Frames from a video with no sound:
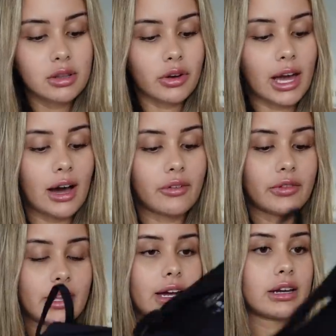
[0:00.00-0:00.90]
the lookout
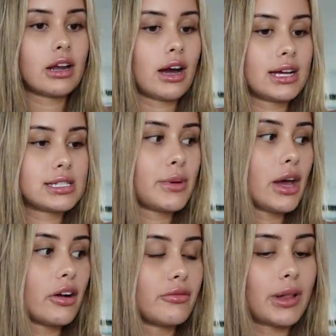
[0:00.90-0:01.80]
for like a nice
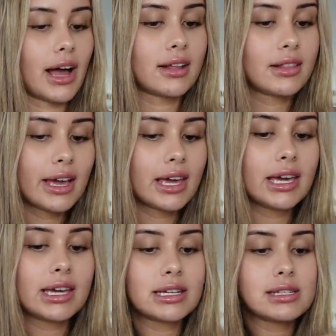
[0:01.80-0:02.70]
pair of black
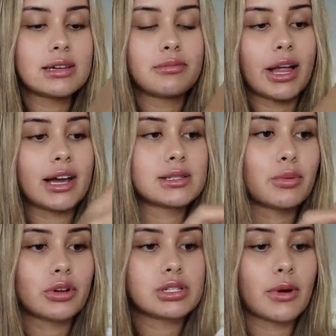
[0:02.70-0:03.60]
leggings and black
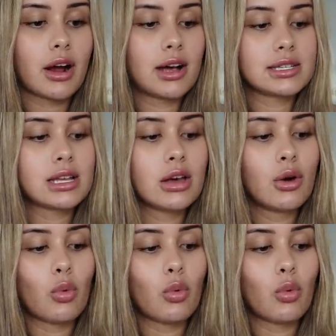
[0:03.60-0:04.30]
sports bras.